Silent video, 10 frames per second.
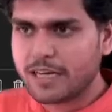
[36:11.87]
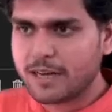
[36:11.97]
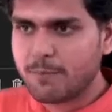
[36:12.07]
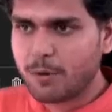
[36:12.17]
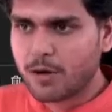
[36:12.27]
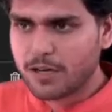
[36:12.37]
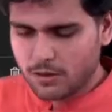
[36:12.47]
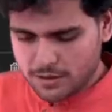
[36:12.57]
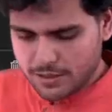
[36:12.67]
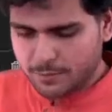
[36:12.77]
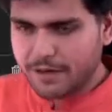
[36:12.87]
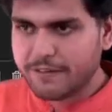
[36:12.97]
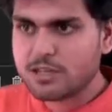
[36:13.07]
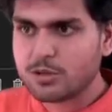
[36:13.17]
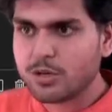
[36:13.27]
important concept, I will
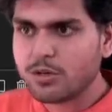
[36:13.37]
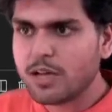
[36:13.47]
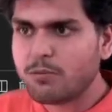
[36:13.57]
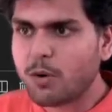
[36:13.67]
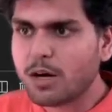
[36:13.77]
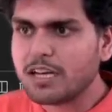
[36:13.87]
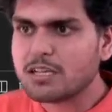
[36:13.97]
show you that what is